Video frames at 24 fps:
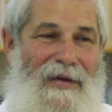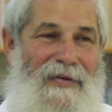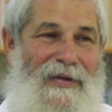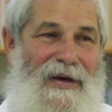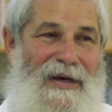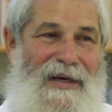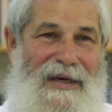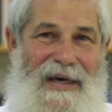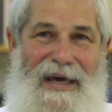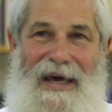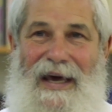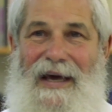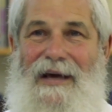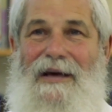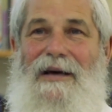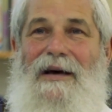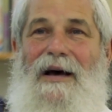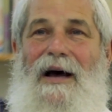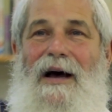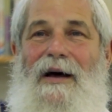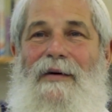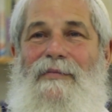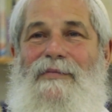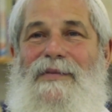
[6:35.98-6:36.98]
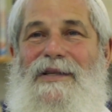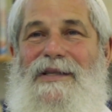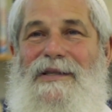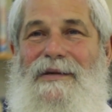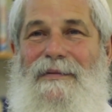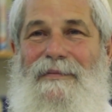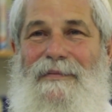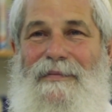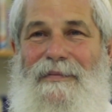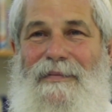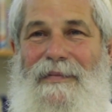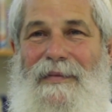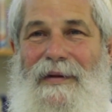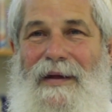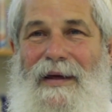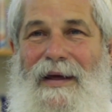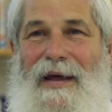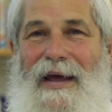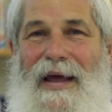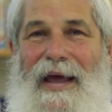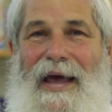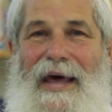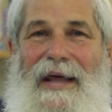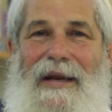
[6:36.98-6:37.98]
The king comes,
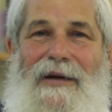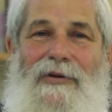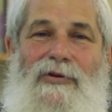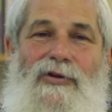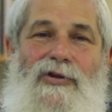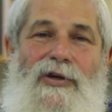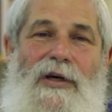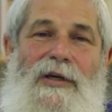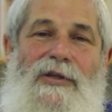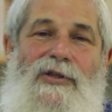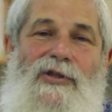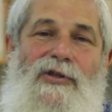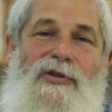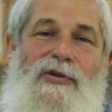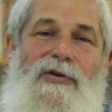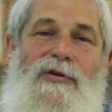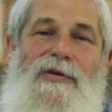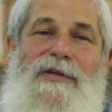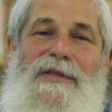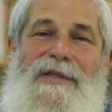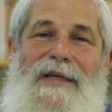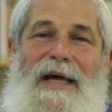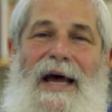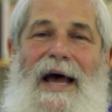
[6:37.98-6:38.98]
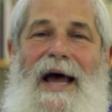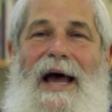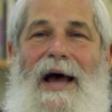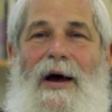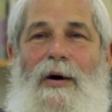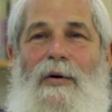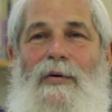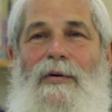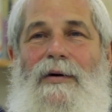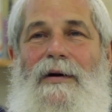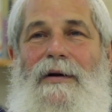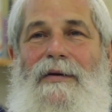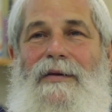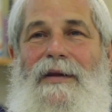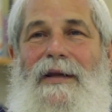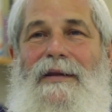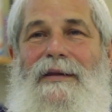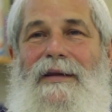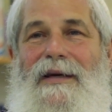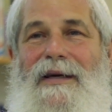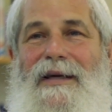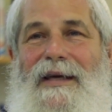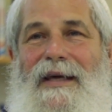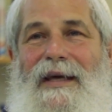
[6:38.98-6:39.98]
and it just turns out
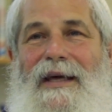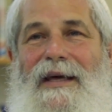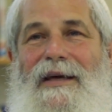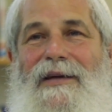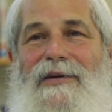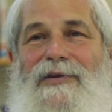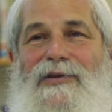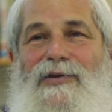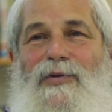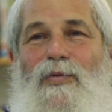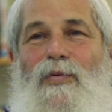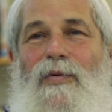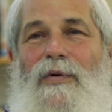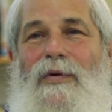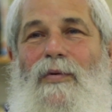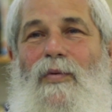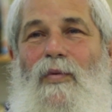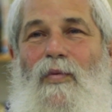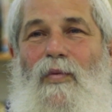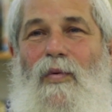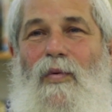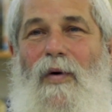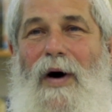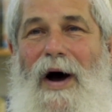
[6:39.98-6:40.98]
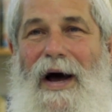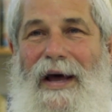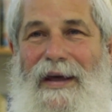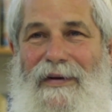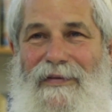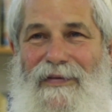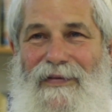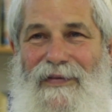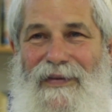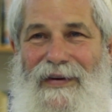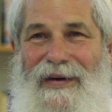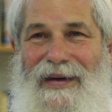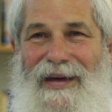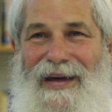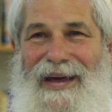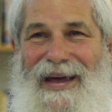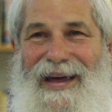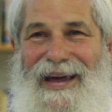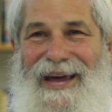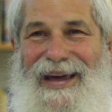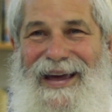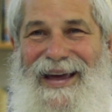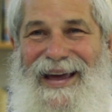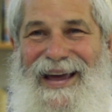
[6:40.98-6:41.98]
that the king's wife
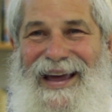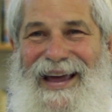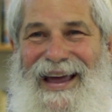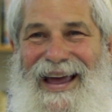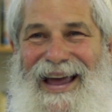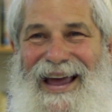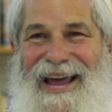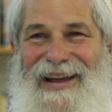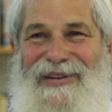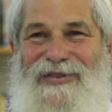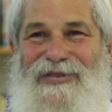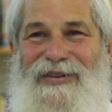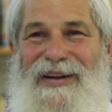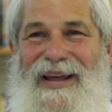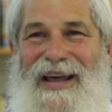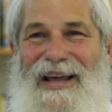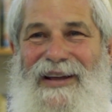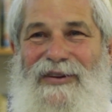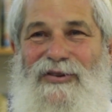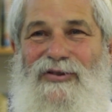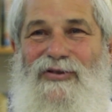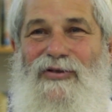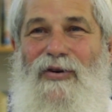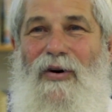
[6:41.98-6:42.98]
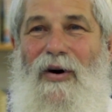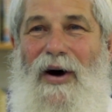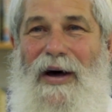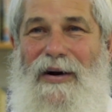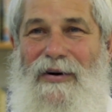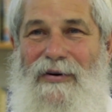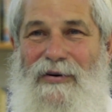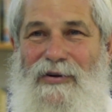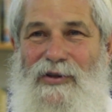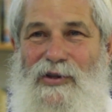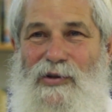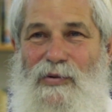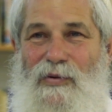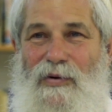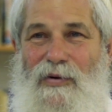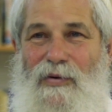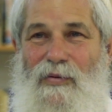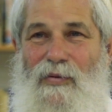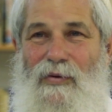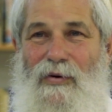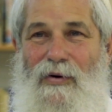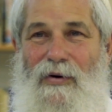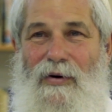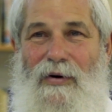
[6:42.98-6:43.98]
and daughters
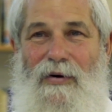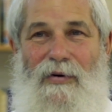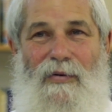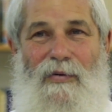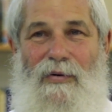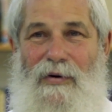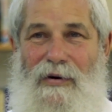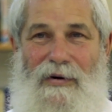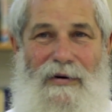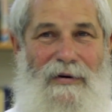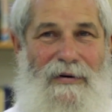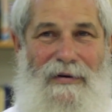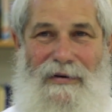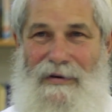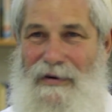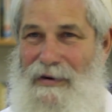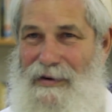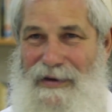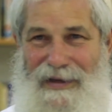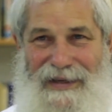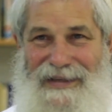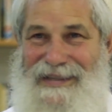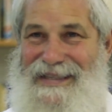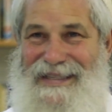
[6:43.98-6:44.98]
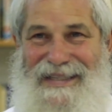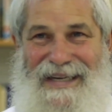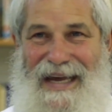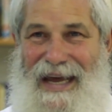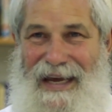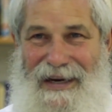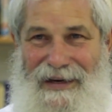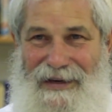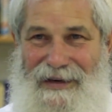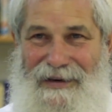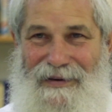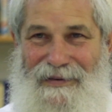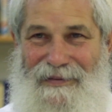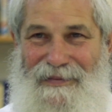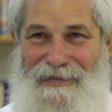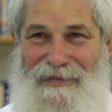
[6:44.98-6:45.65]
were insane.